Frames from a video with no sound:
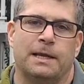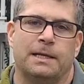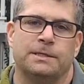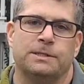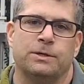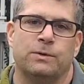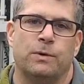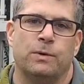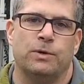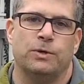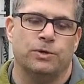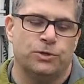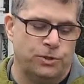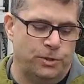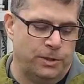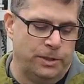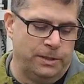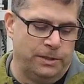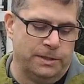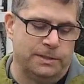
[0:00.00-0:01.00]
And so when you're
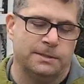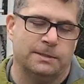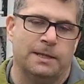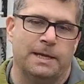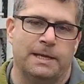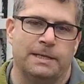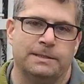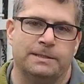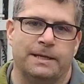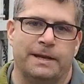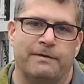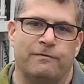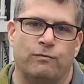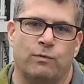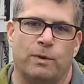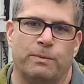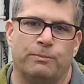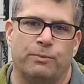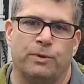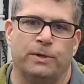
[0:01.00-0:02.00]
shooting this lens at
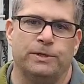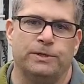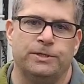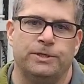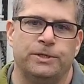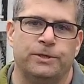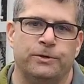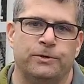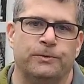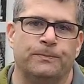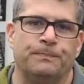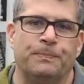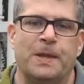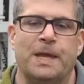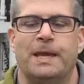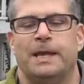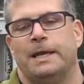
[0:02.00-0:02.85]
f1.2,